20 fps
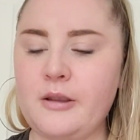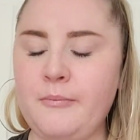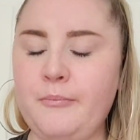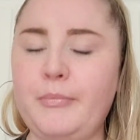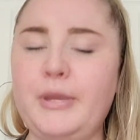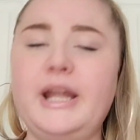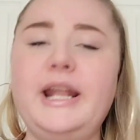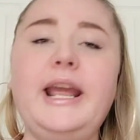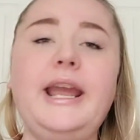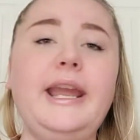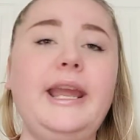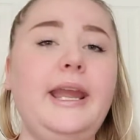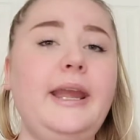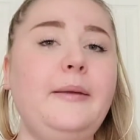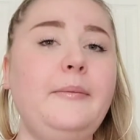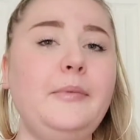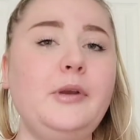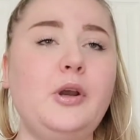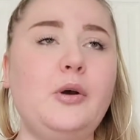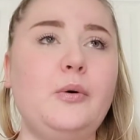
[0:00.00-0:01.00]
But I
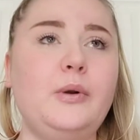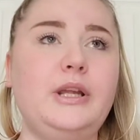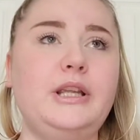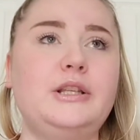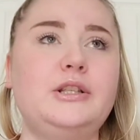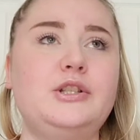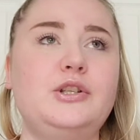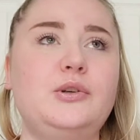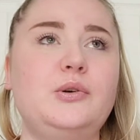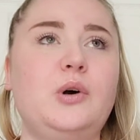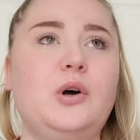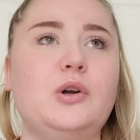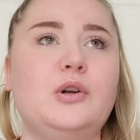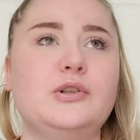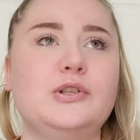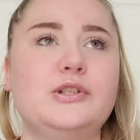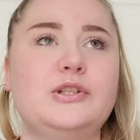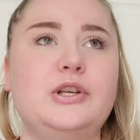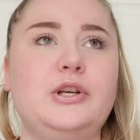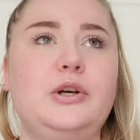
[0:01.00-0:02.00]
am going to
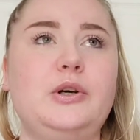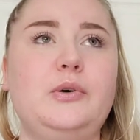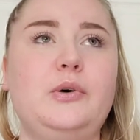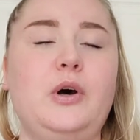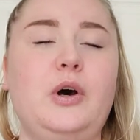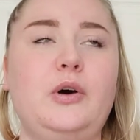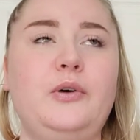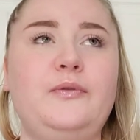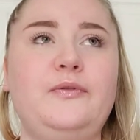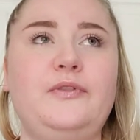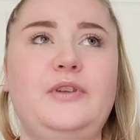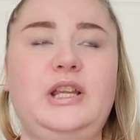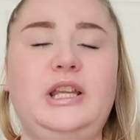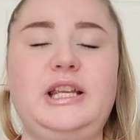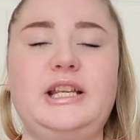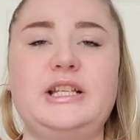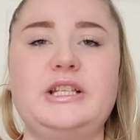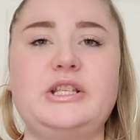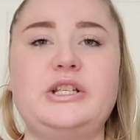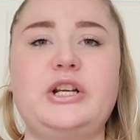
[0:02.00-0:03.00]
also
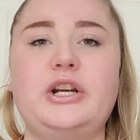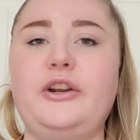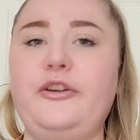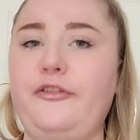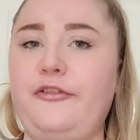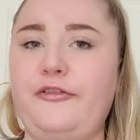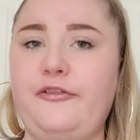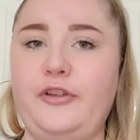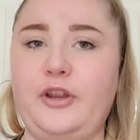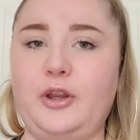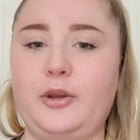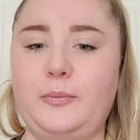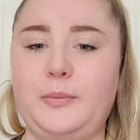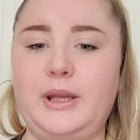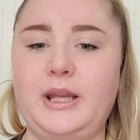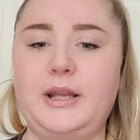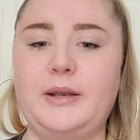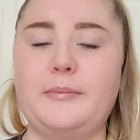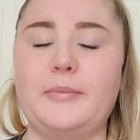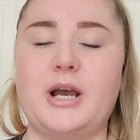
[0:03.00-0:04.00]
hopefully start
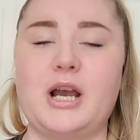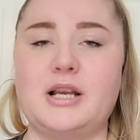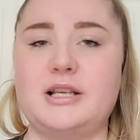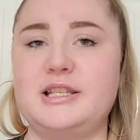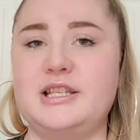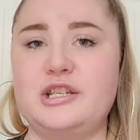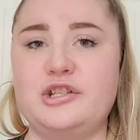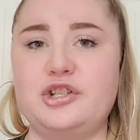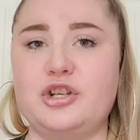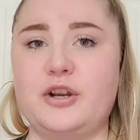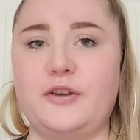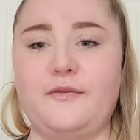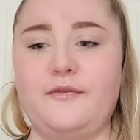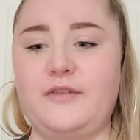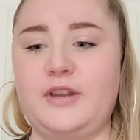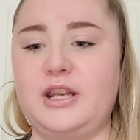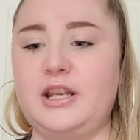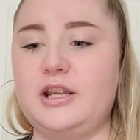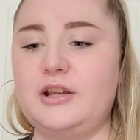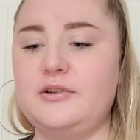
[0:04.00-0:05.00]
filming Boxycharm
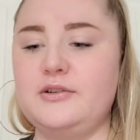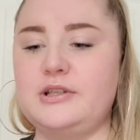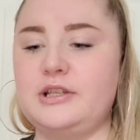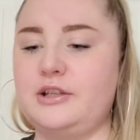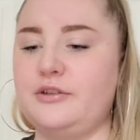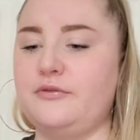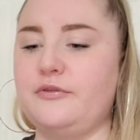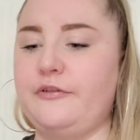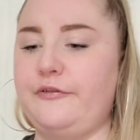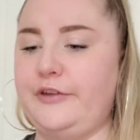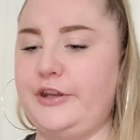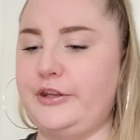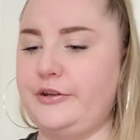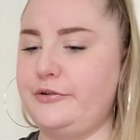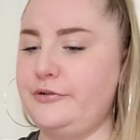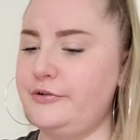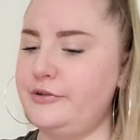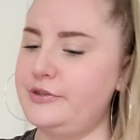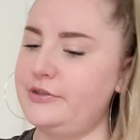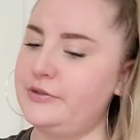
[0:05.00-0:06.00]
videos and
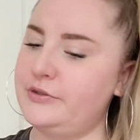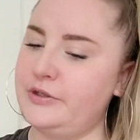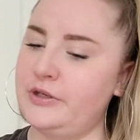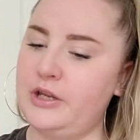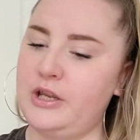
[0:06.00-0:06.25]
reviews.